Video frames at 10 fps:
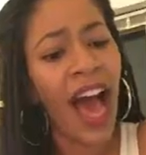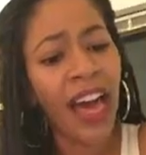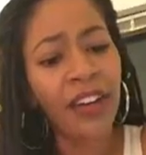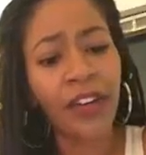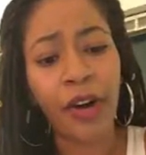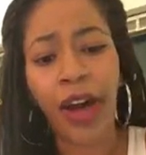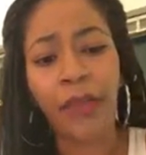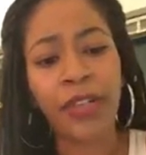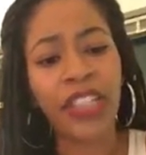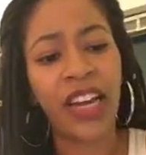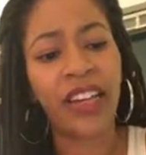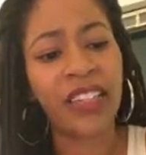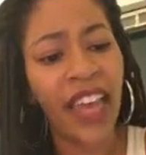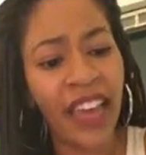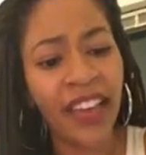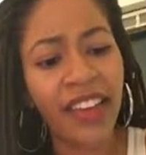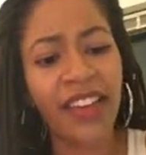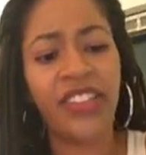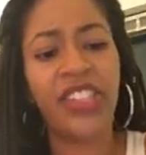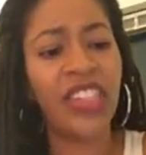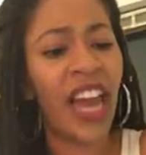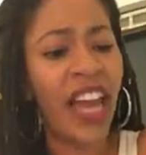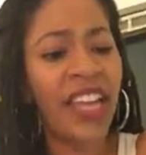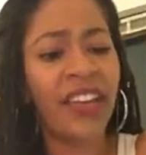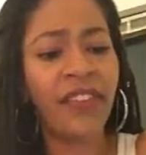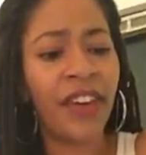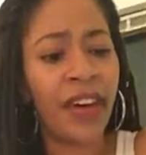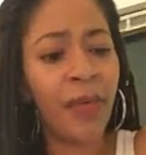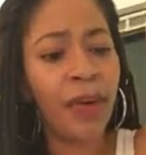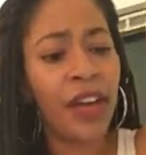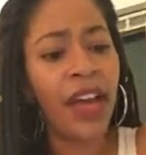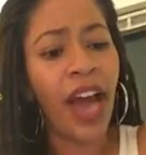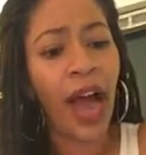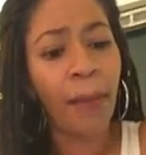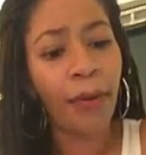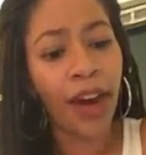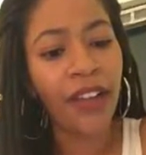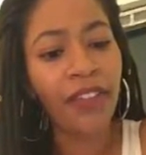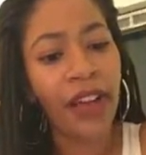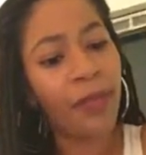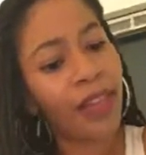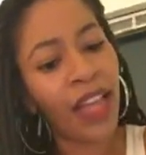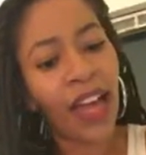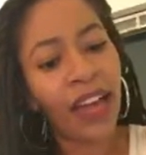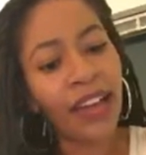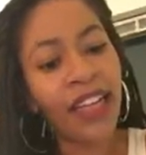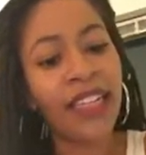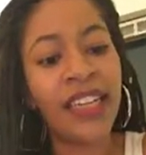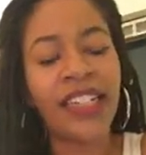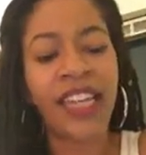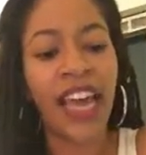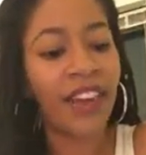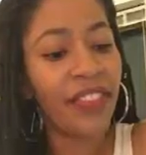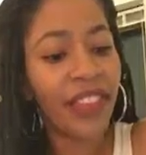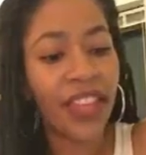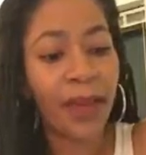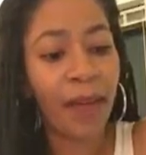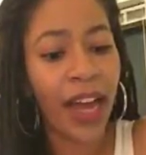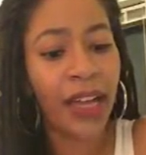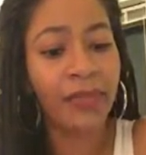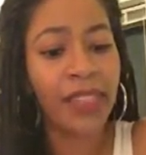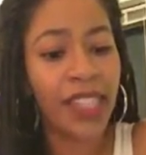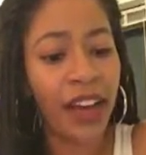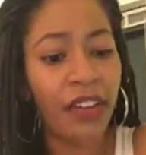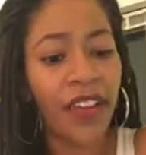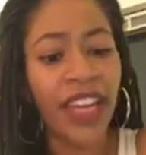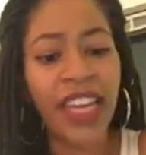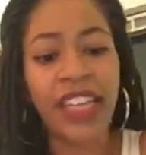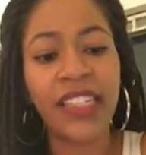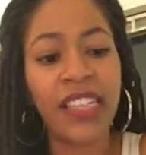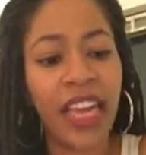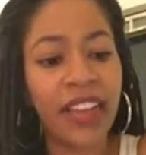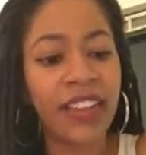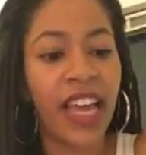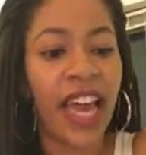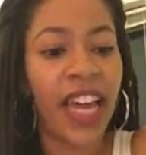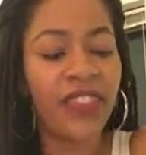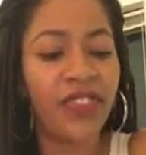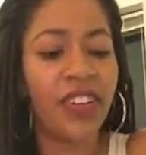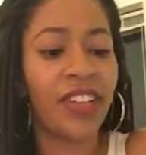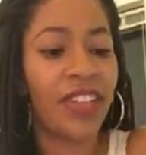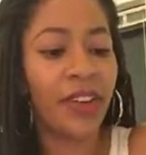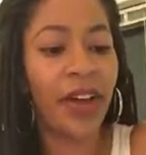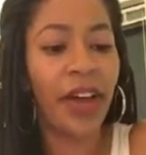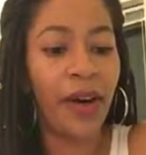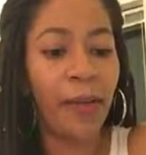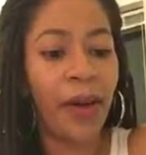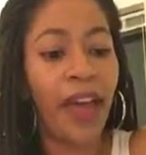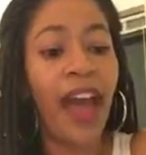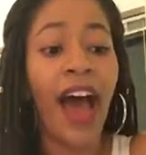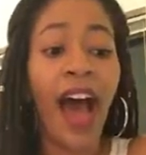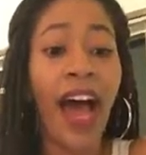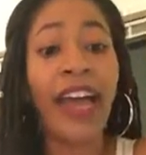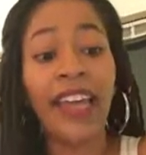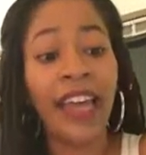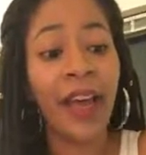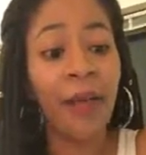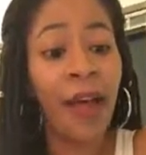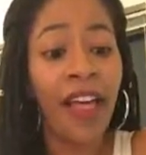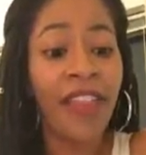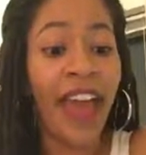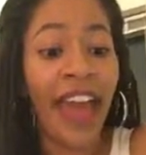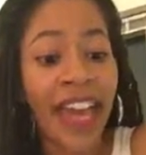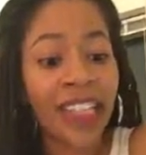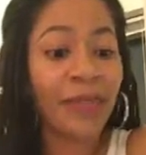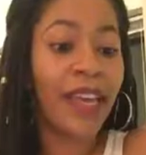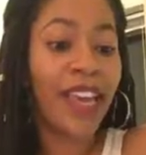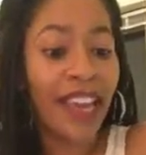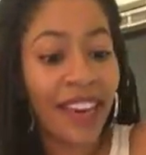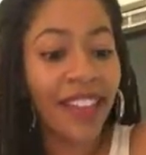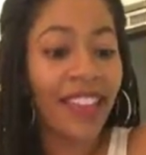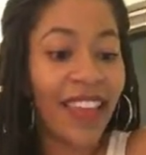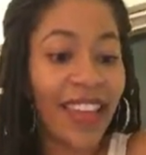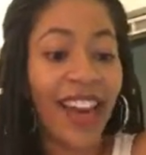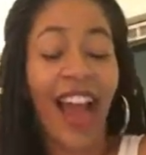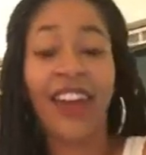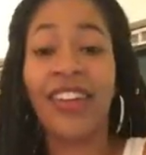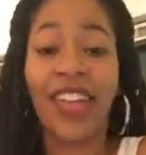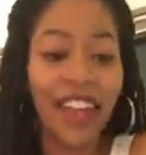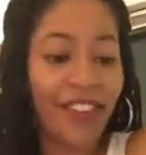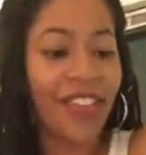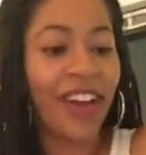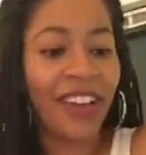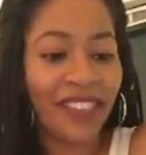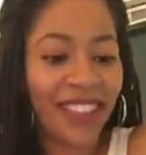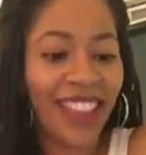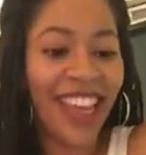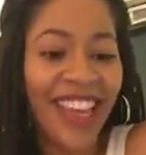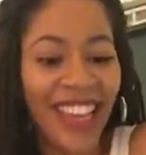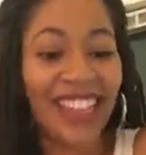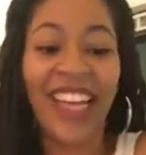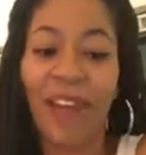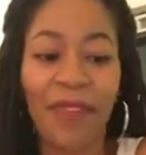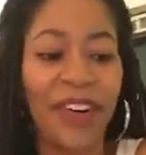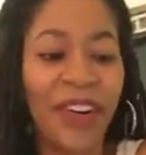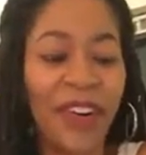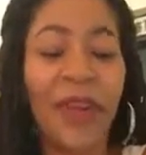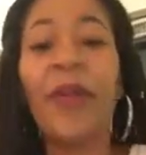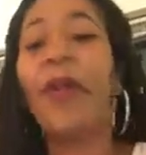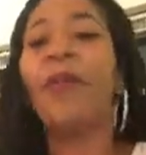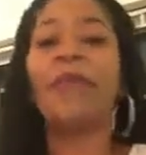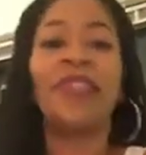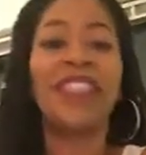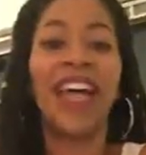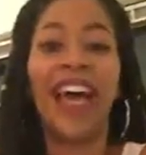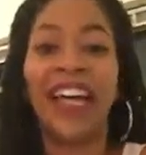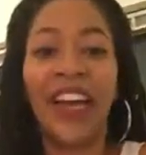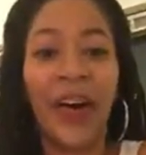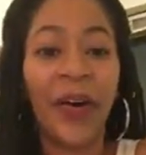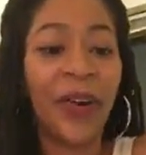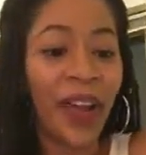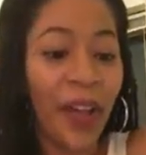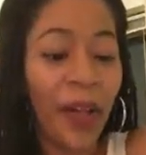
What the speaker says: I don't know how much I could take. Should I give up? I pray for him a lot. He does everything by himself, and he is scared to ask for a little help. I am the ask me anything and I'll give you everything type of girl. Side note.